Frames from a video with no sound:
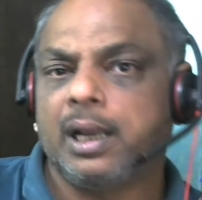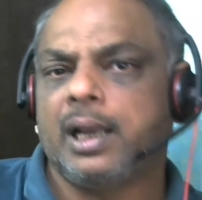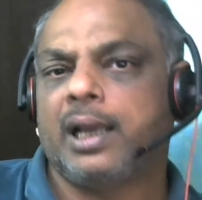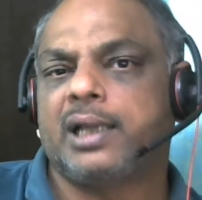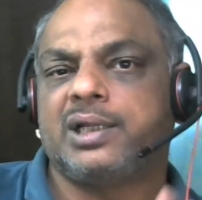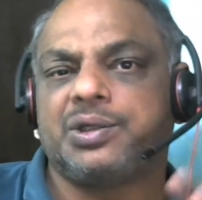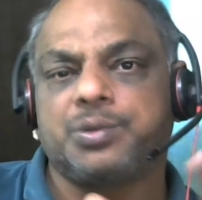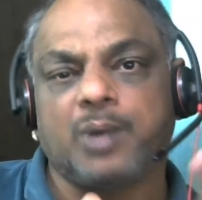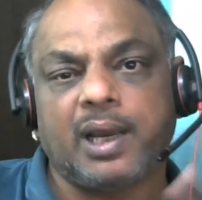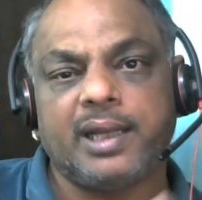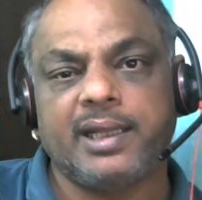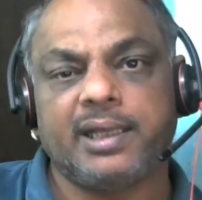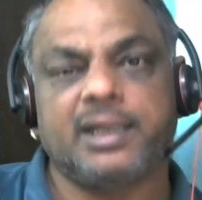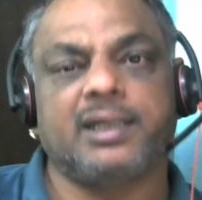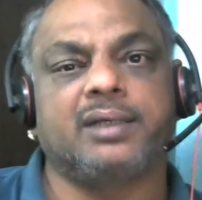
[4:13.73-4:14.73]
And
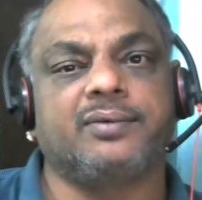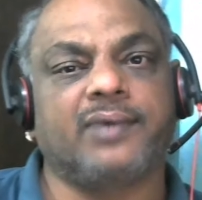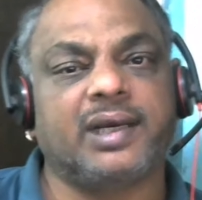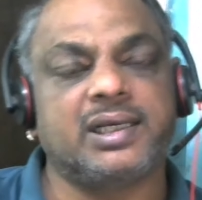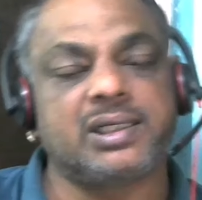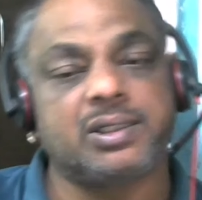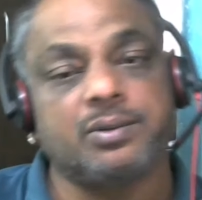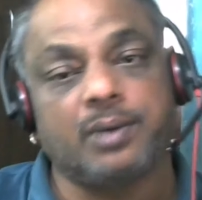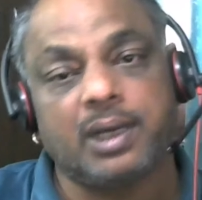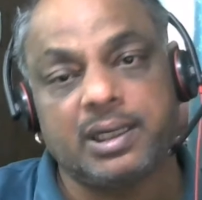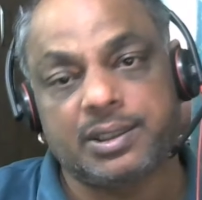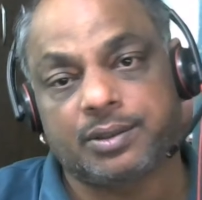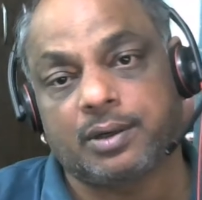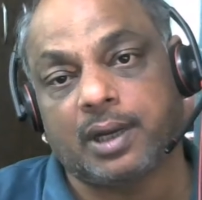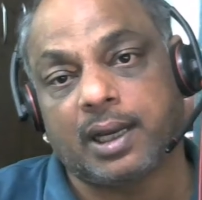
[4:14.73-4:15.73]
joining a device to
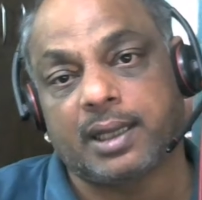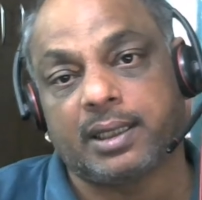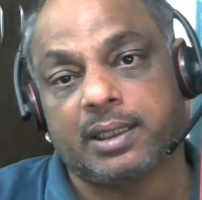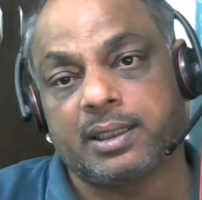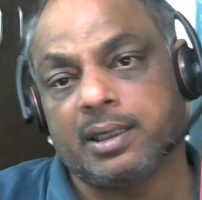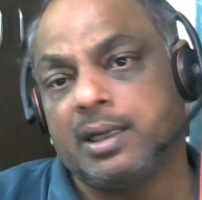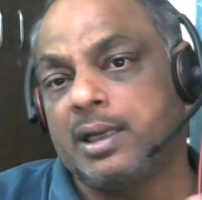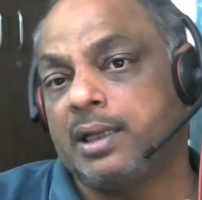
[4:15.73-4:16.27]
Entra ID